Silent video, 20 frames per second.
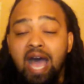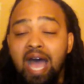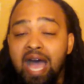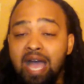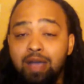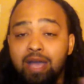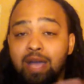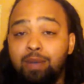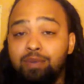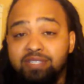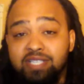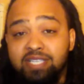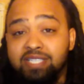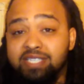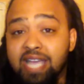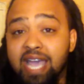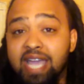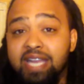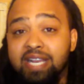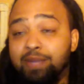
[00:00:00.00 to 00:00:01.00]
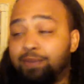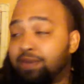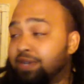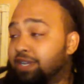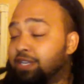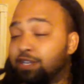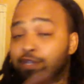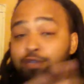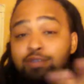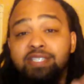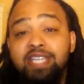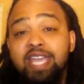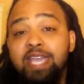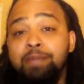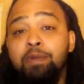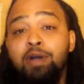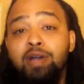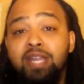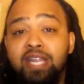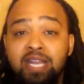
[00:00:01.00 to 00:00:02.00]
I was excited when the news
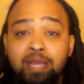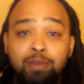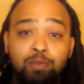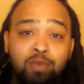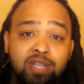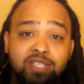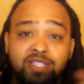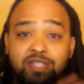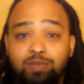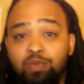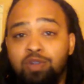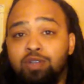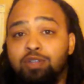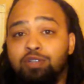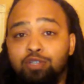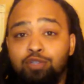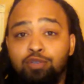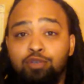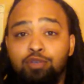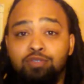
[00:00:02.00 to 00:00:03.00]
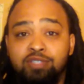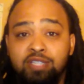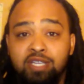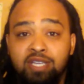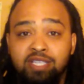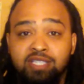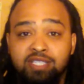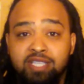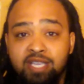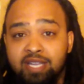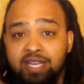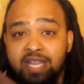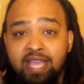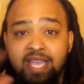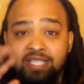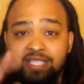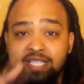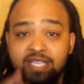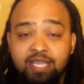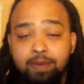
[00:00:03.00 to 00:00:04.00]
came on and I'm watching world news and it said
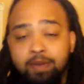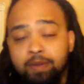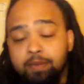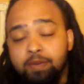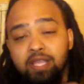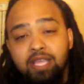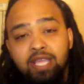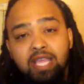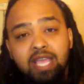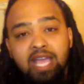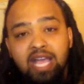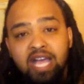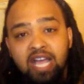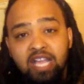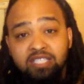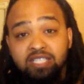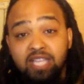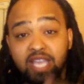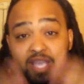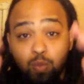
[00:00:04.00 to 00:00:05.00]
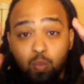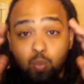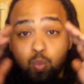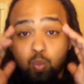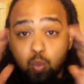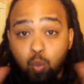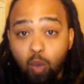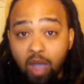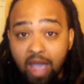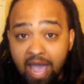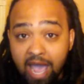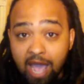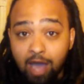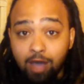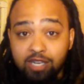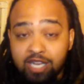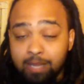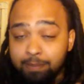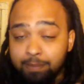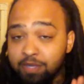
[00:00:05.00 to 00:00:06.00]
NASA, I was like,
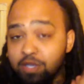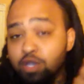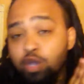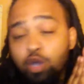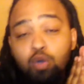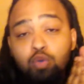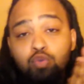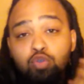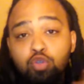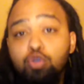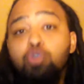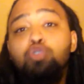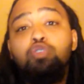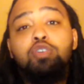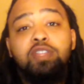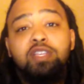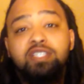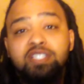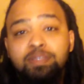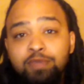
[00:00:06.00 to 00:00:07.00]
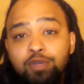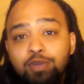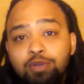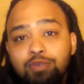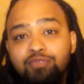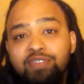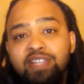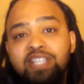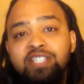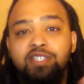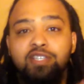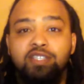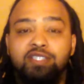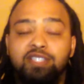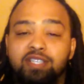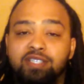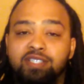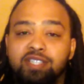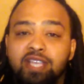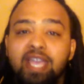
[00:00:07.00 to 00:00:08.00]
wow, let me go Google this. Let me go research
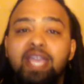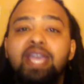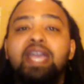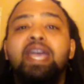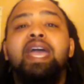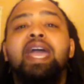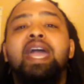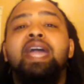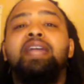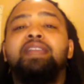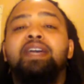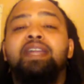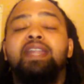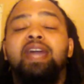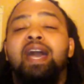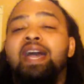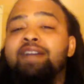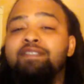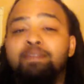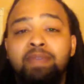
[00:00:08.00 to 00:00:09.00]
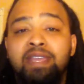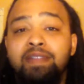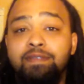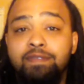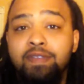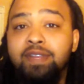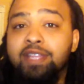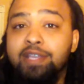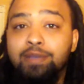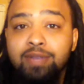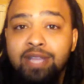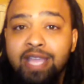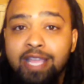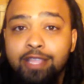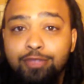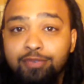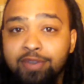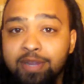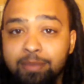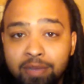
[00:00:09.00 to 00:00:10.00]
this. And then I haven't made a video in
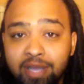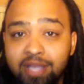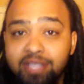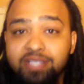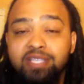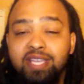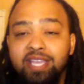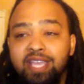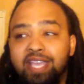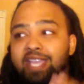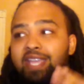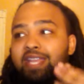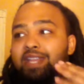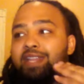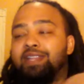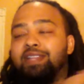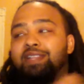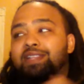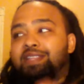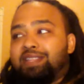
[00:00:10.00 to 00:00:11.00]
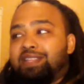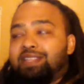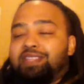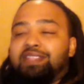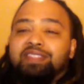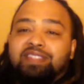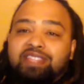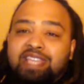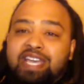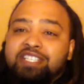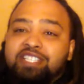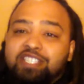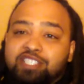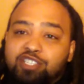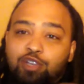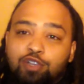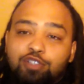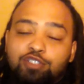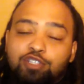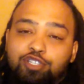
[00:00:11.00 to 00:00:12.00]
like 3 months. And that just
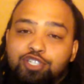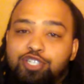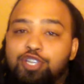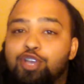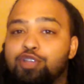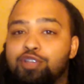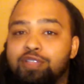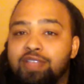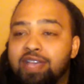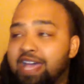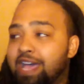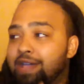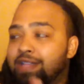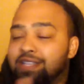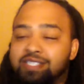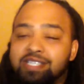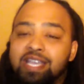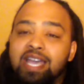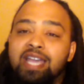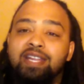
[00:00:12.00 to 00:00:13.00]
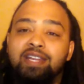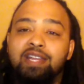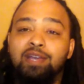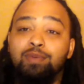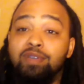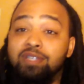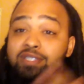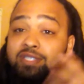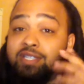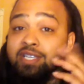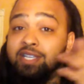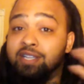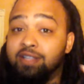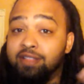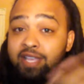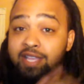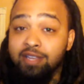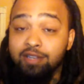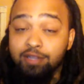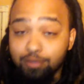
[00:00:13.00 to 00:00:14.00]
goes to show you that how excited I was to hear
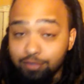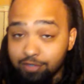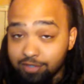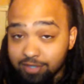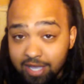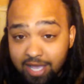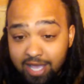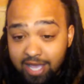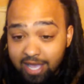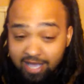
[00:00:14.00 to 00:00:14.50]
that news.